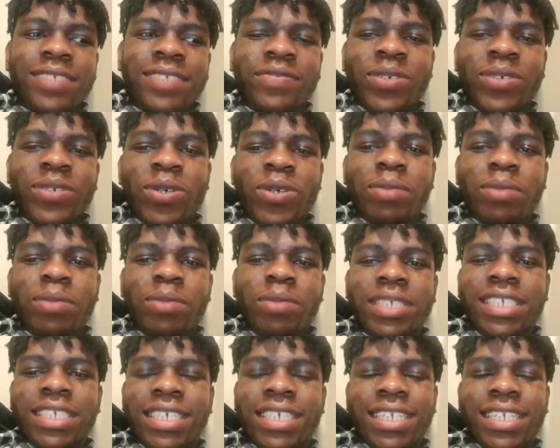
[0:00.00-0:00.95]
feel
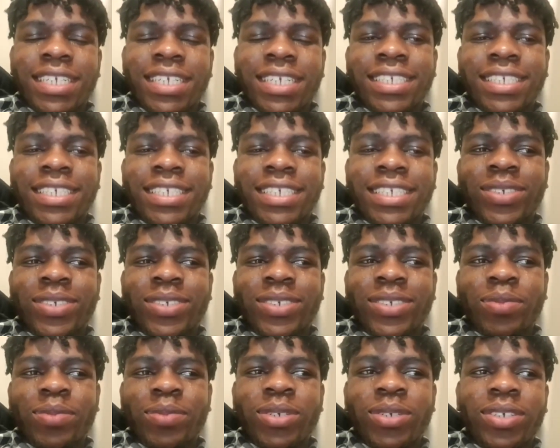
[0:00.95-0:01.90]
homesick in a sense, so
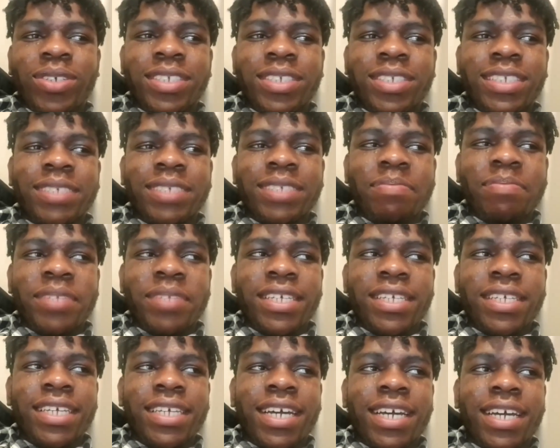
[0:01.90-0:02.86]
because
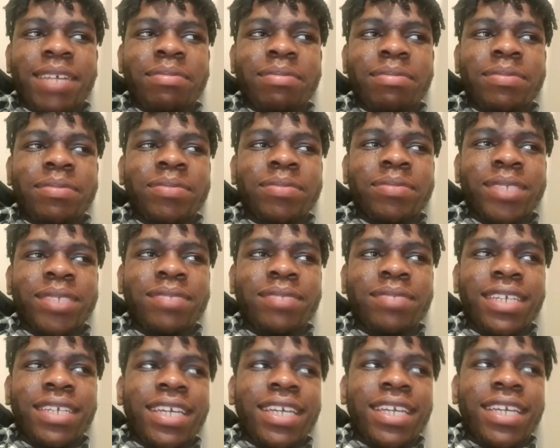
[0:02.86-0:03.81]
me, I'm
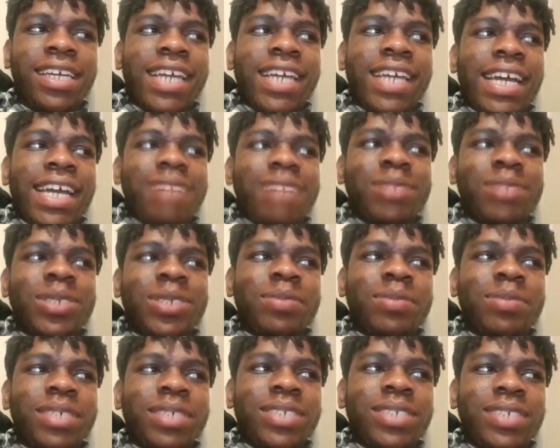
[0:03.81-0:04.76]
not
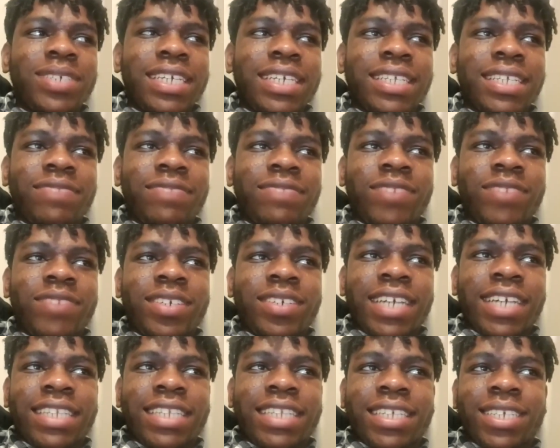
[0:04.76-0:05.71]
somebody to get very
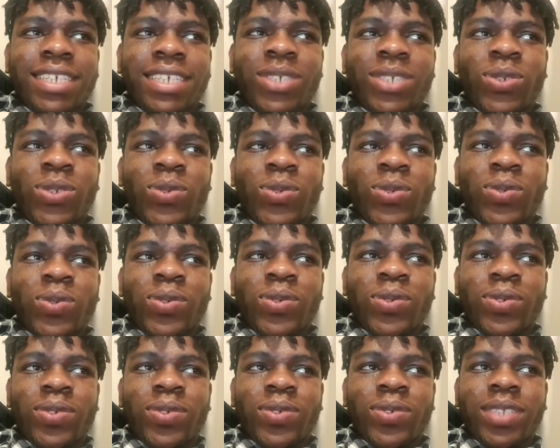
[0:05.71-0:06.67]
attached
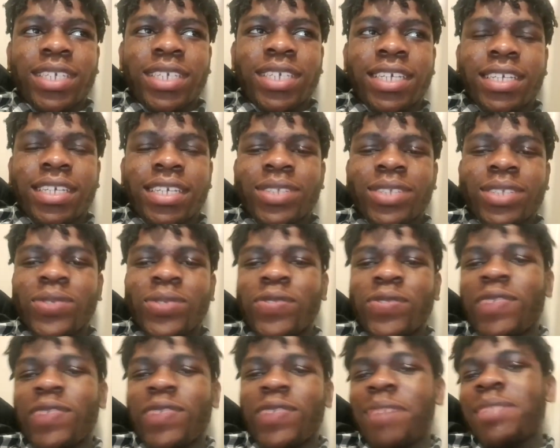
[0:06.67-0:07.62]
to
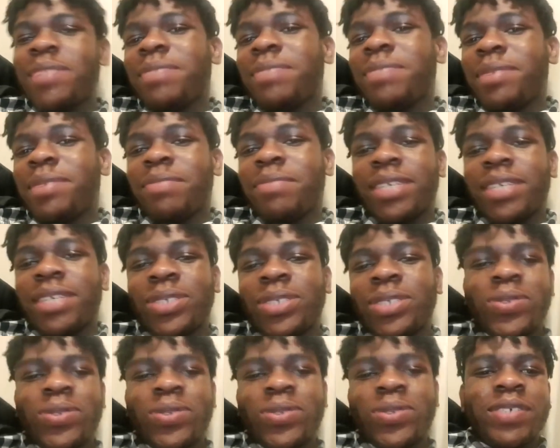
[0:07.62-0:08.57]
family members
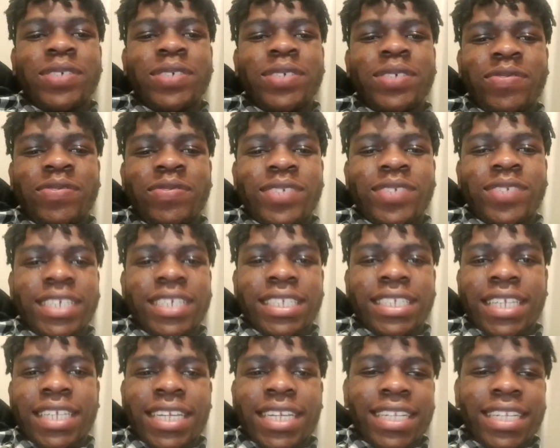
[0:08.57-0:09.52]
too, or even friends.
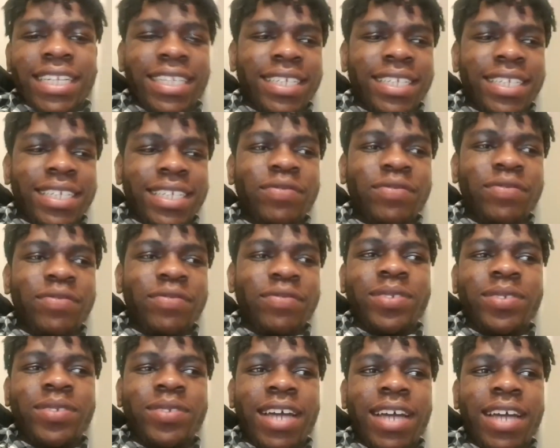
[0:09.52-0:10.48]
Like even
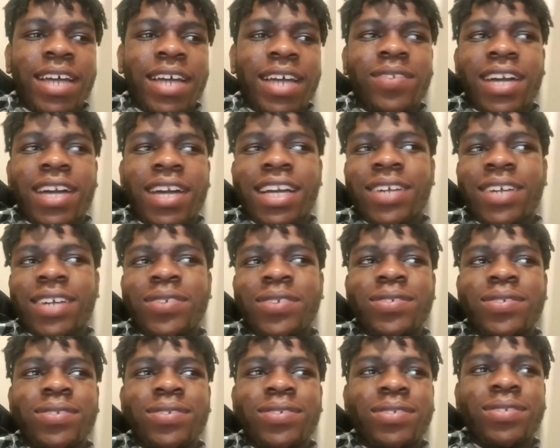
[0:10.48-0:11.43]
I can
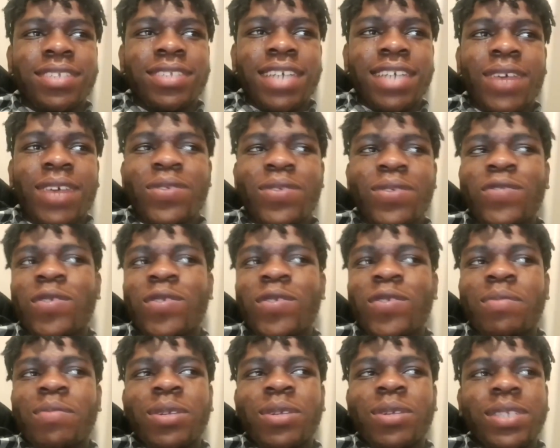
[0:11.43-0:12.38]
go I'll go for
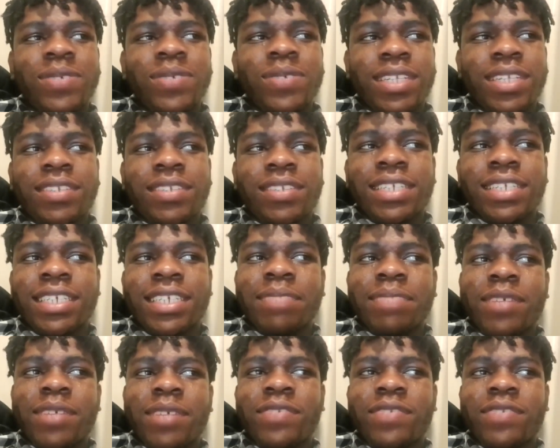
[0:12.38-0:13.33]
months without texting
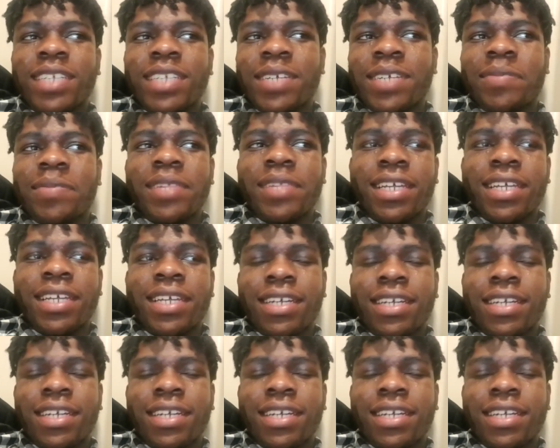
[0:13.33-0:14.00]
my friends, and they'll be like,